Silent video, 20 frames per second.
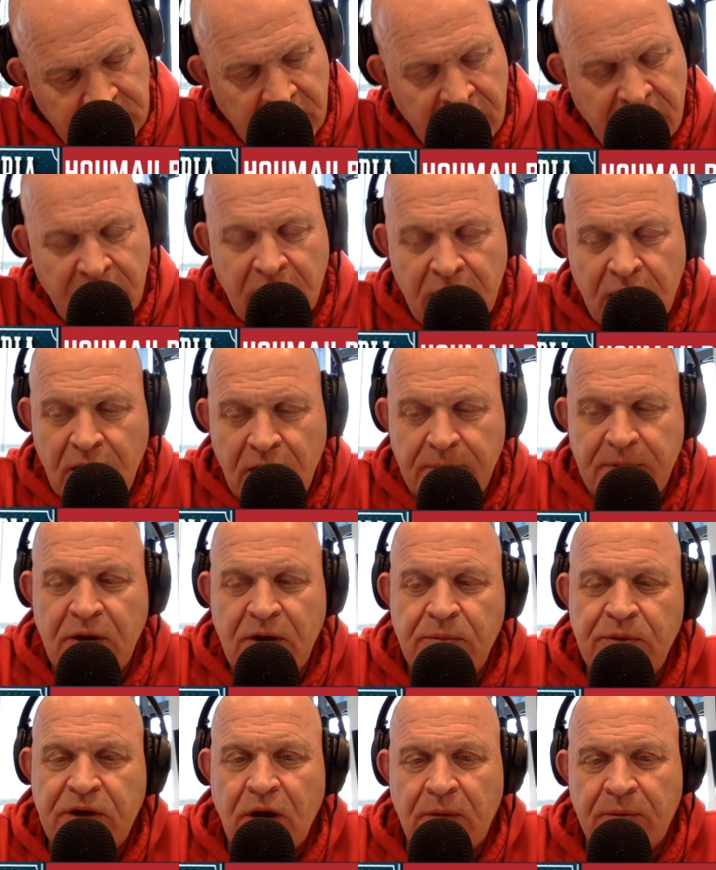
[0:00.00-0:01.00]
I mean,
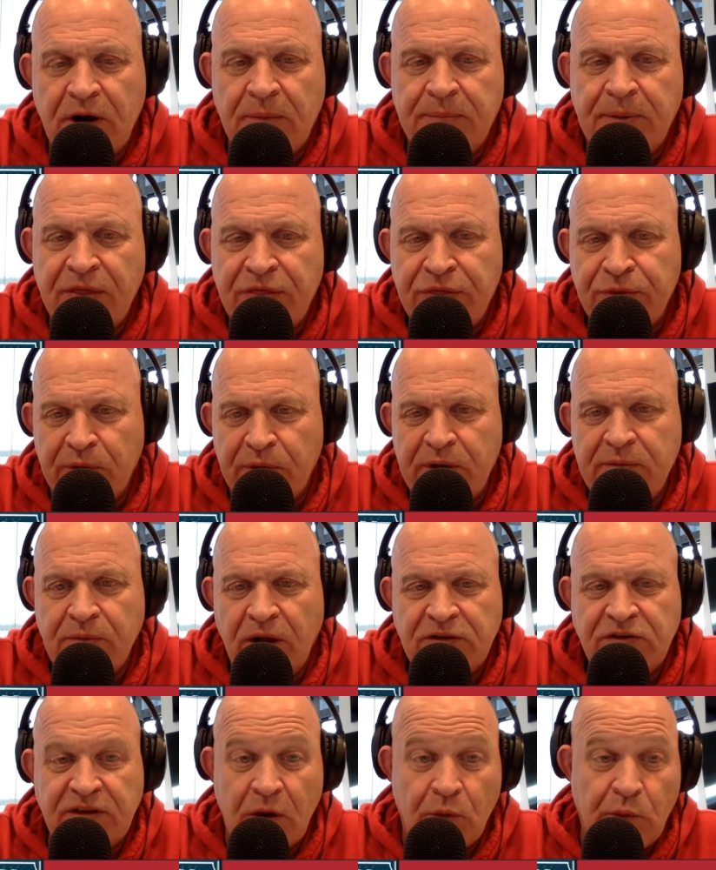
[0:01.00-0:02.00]
he'll be coming up on 3
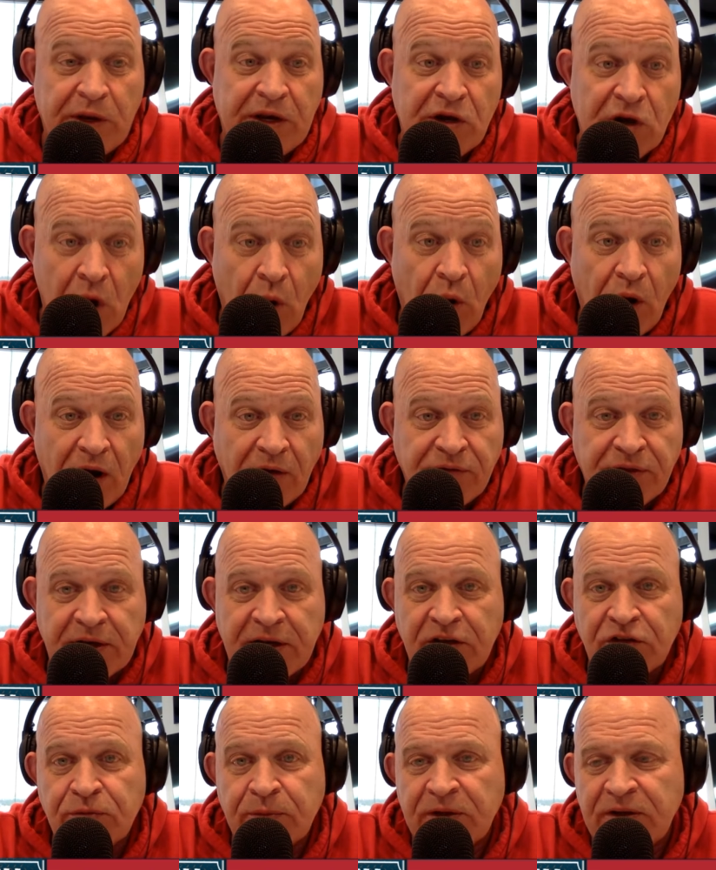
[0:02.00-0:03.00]
months that we know of that
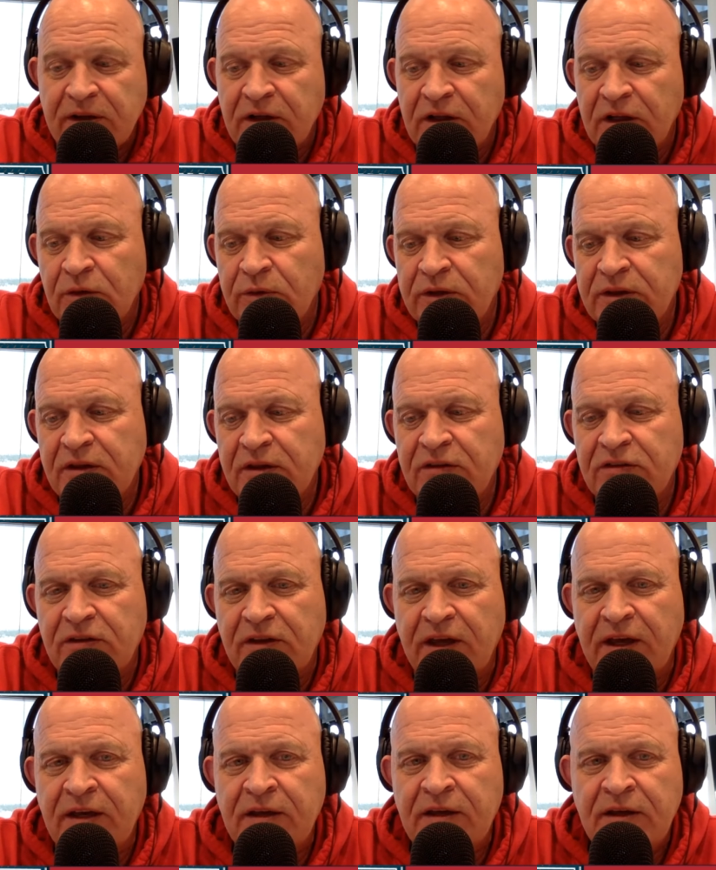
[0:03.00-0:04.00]
he's been dealing with this
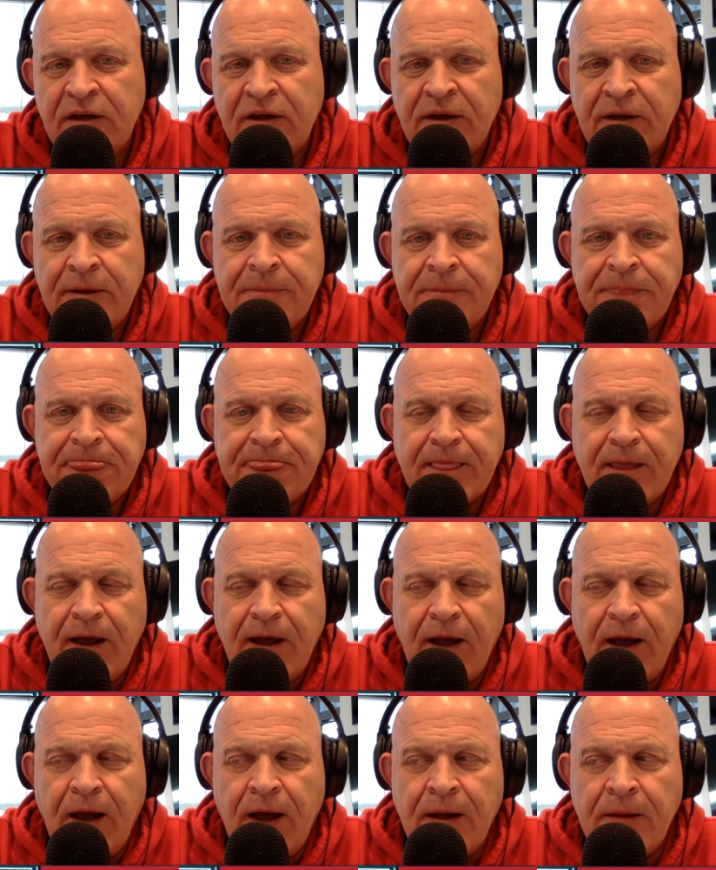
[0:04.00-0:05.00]
thing.
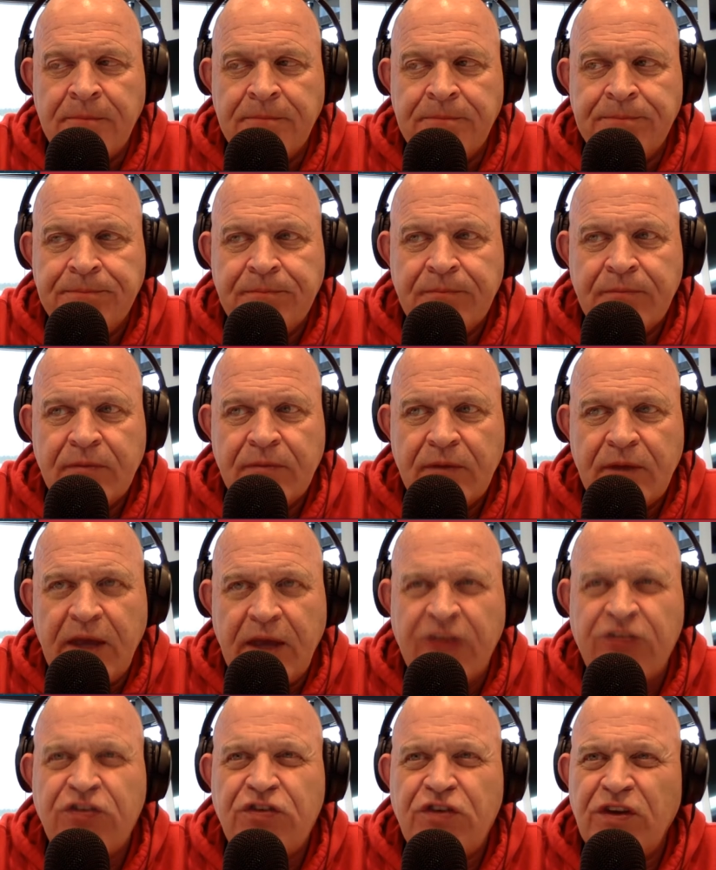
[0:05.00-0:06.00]

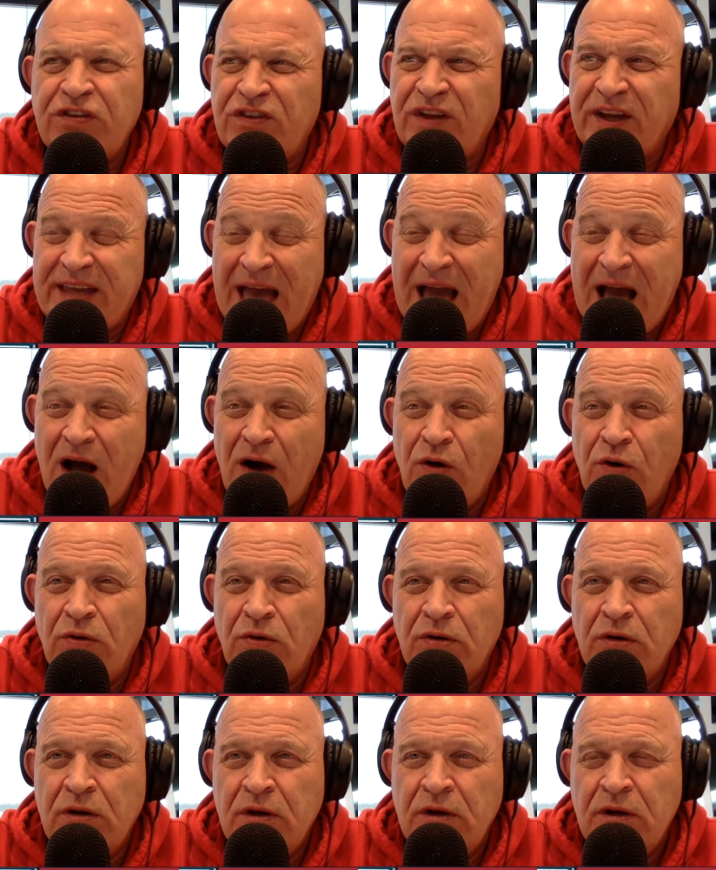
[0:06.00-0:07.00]
It's just like
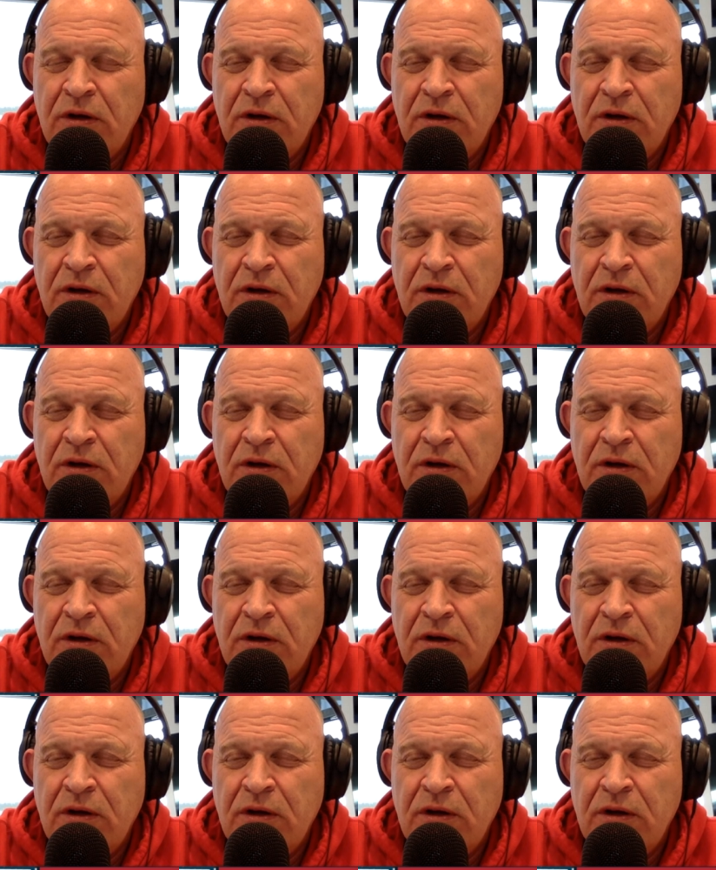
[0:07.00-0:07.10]
how